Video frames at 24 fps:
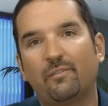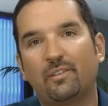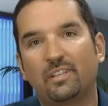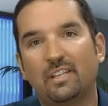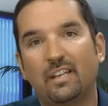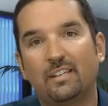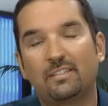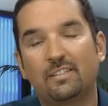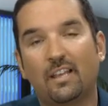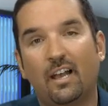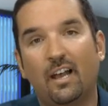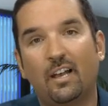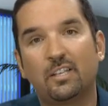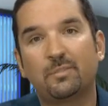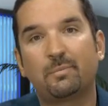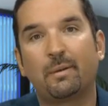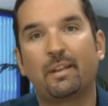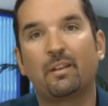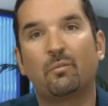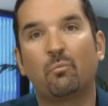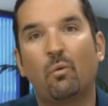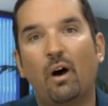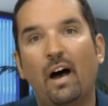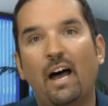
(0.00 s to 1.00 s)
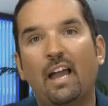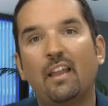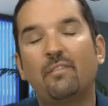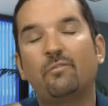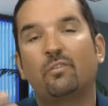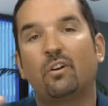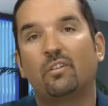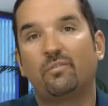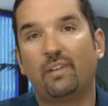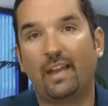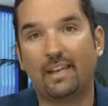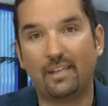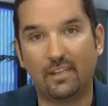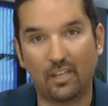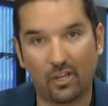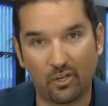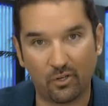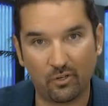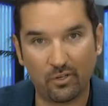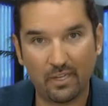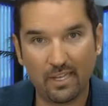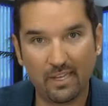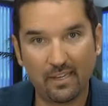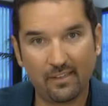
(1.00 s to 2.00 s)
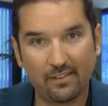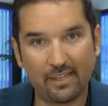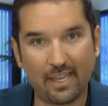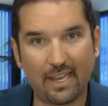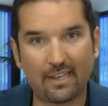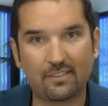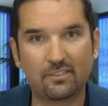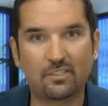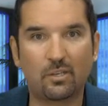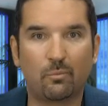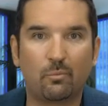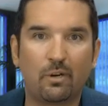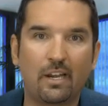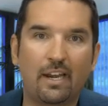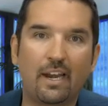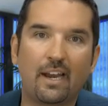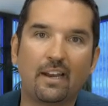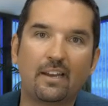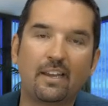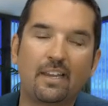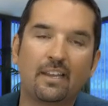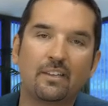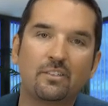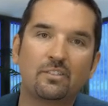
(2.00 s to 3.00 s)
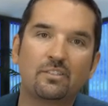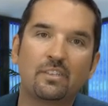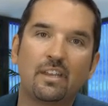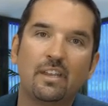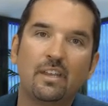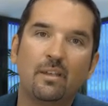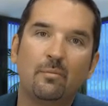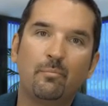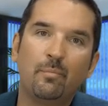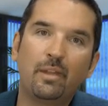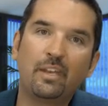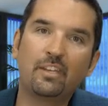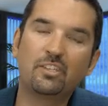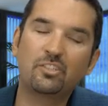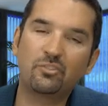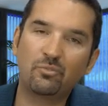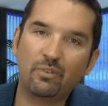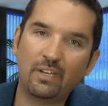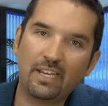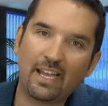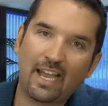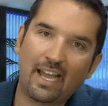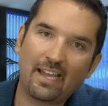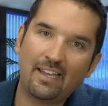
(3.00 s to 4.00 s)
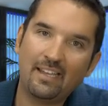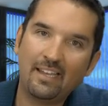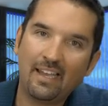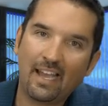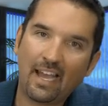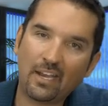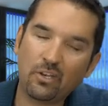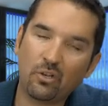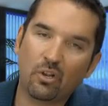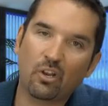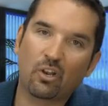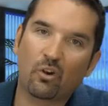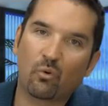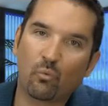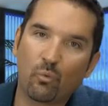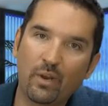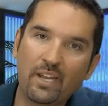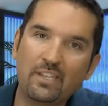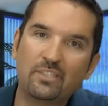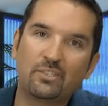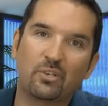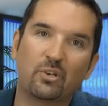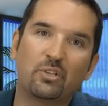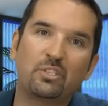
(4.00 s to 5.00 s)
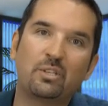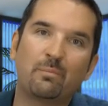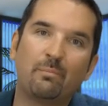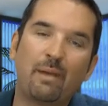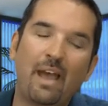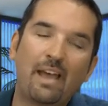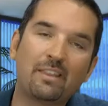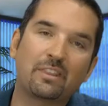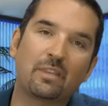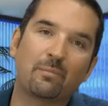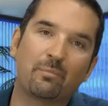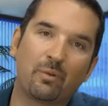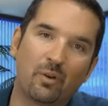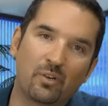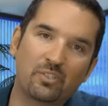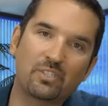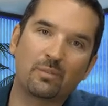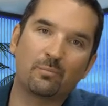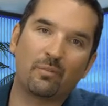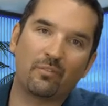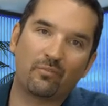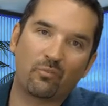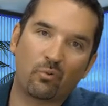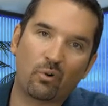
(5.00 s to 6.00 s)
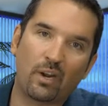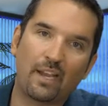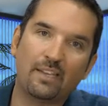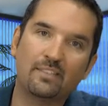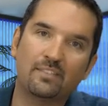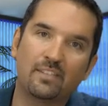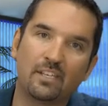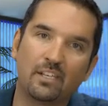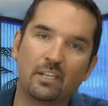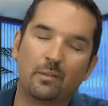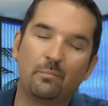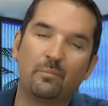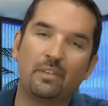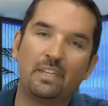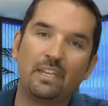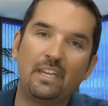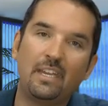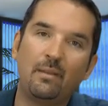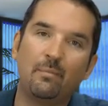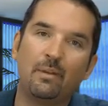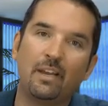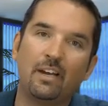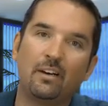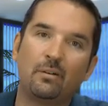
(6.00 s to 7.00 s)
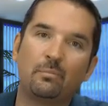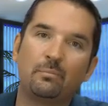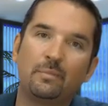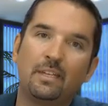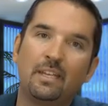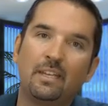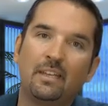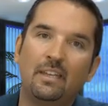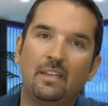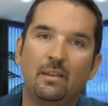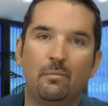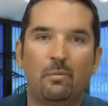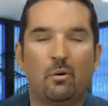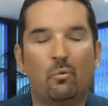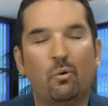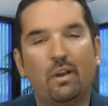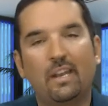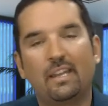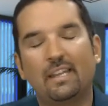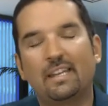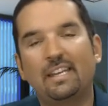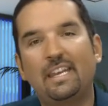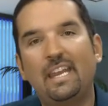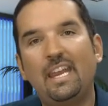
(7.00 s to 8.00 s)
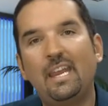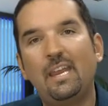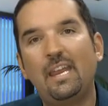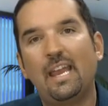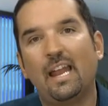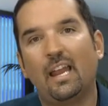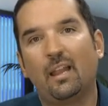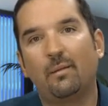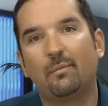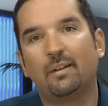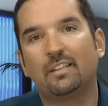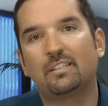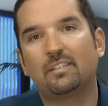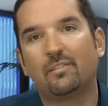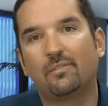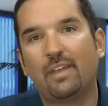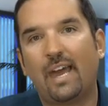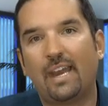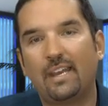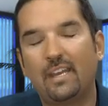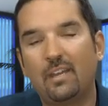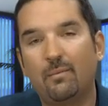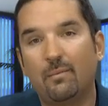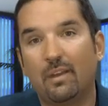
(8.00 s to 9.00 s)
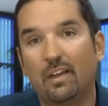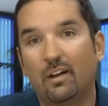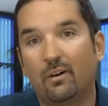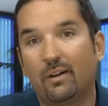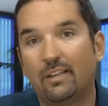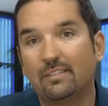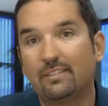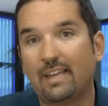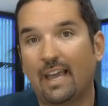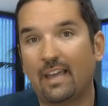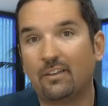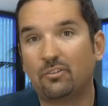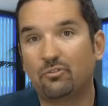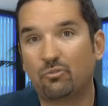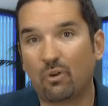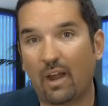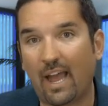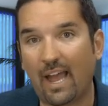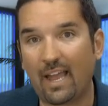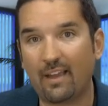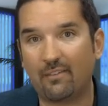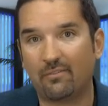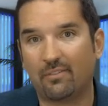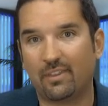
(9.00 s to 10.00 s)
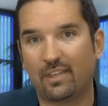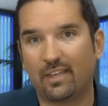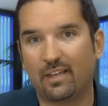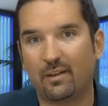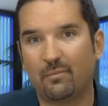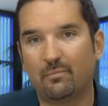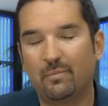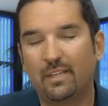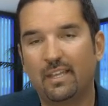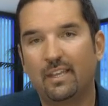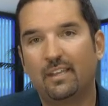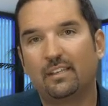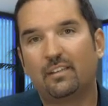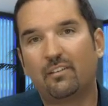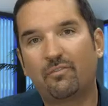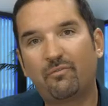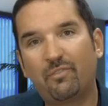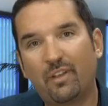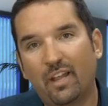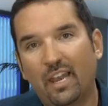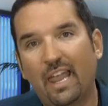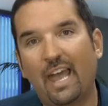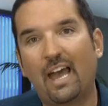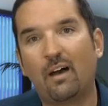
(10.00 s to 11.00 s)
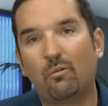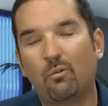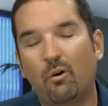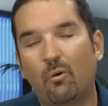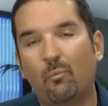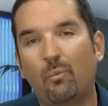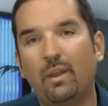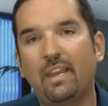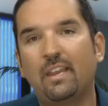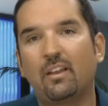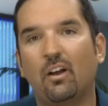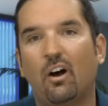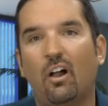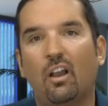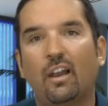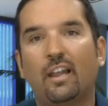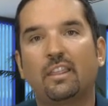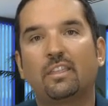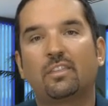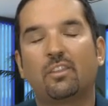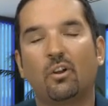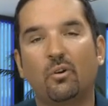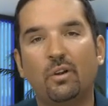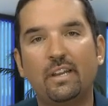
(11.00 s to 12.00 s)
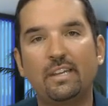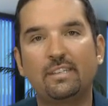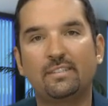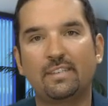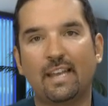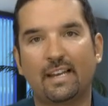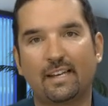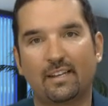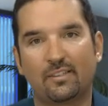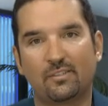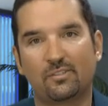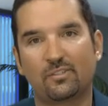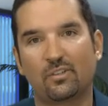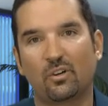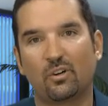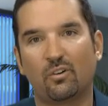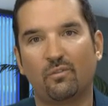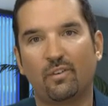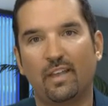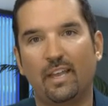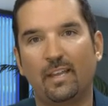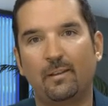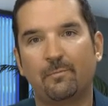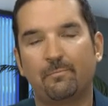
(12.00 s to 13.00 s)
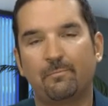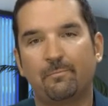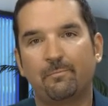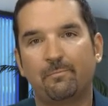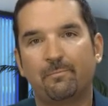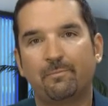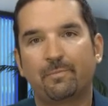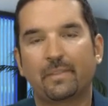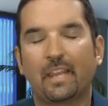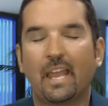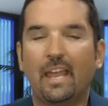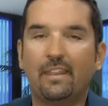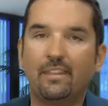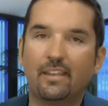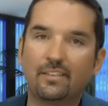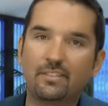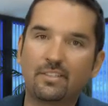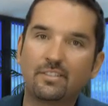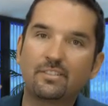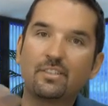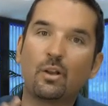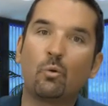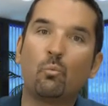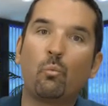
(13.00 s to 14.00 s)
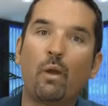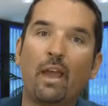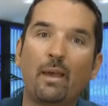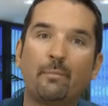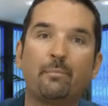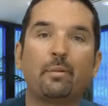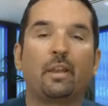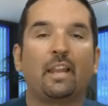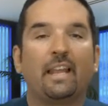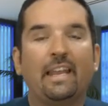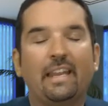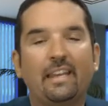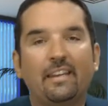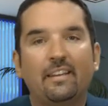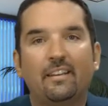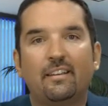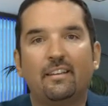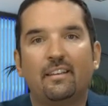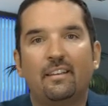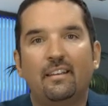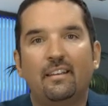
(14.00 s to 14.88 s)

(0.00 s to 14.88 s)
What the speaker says: it's a husband and wife, or if I know they had someone in our kids' ministry. I do a little research about the person before I send them the email. But one of the key elements of that email is I drive them to fill out what we call a 30-second survey. And this is a web link.